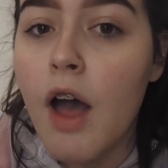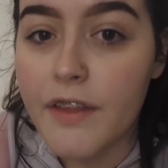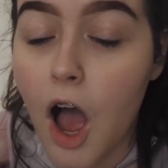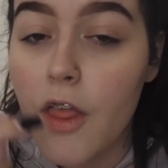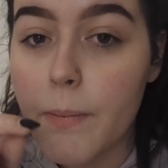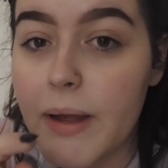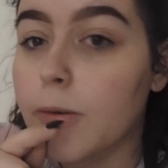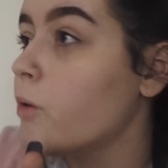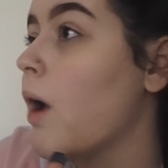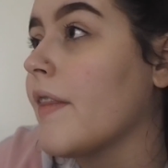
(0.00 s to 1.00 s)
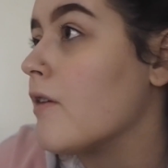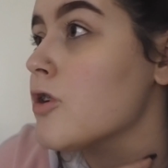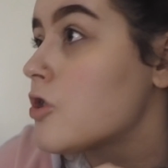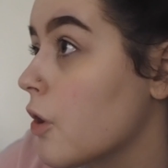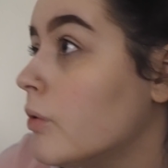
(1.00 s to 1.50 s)
The other people who work there are
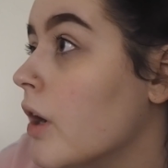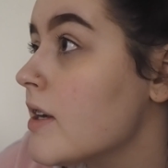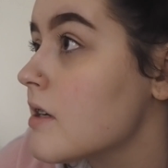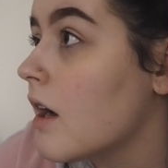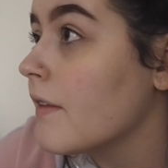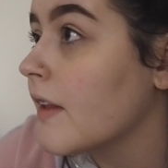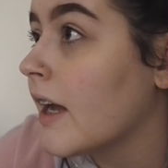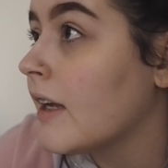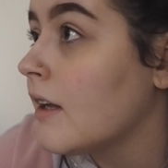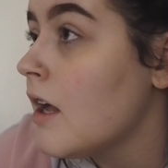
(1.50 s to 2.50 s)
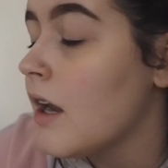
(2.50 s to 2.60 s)
so nice, aren't they?